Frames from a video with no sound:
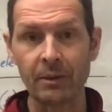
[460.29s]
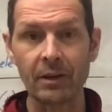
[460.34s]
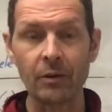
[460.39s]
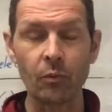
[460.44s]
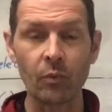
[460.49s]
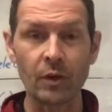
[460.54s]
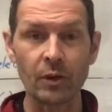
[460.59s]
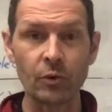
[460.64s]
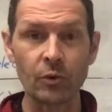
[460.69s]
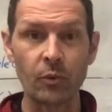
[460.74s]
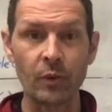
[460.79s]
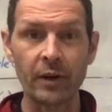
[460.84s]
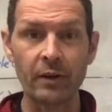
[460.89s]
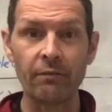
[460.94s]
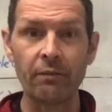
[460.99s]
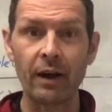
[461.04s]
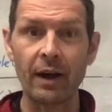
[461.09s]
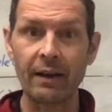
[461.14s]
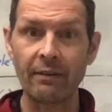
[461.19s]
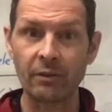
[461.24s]

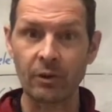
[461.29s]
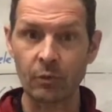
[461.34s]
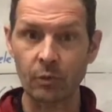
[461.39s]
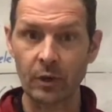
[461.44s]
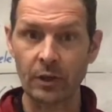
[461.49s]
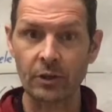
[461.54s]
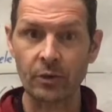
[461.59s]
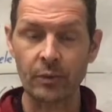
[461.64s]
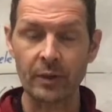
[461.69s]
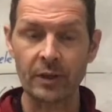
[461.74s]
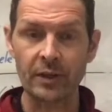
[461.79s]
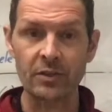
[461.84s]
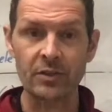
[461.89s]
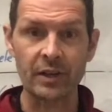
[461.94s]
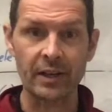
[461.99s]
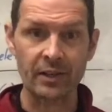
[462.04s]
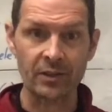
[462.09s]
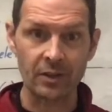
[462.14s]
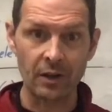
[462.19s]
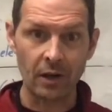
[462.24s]
125 and
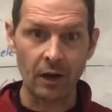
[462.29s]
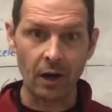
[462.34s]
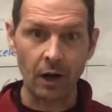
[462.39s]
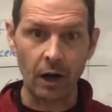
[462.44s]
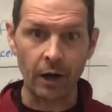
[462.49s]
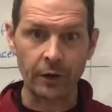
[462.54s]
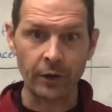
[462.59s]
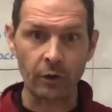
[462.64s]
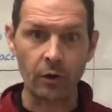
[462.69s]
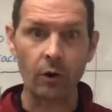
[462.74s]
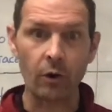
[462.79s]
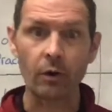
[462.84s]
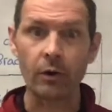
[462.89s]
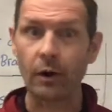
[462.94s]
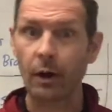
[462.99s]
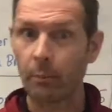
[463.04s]
126 on your own.